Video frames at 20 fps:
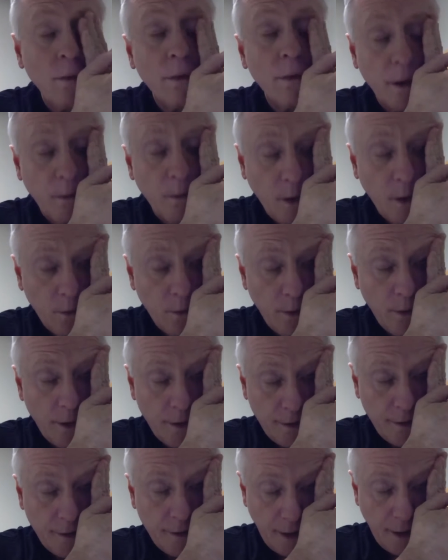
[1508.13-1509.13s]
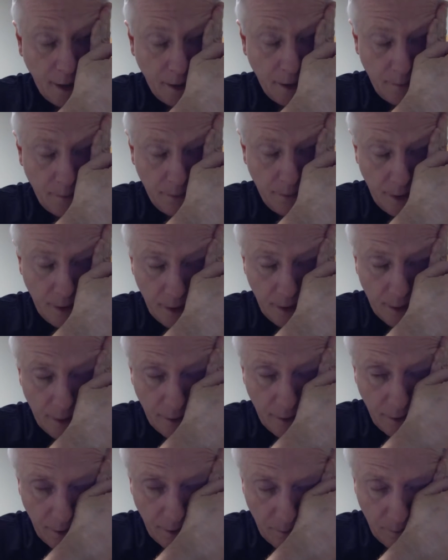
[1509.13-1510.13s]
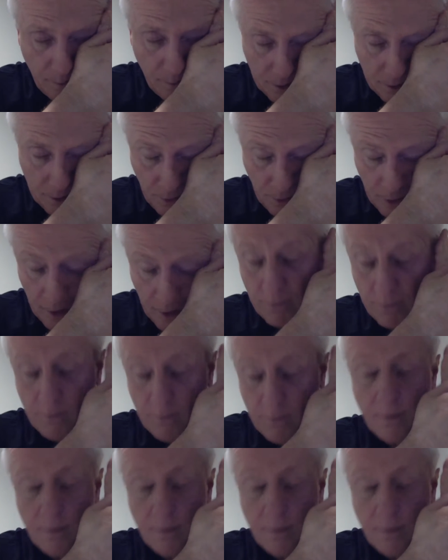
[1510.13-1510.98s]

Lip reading: the one we set up, the best way to,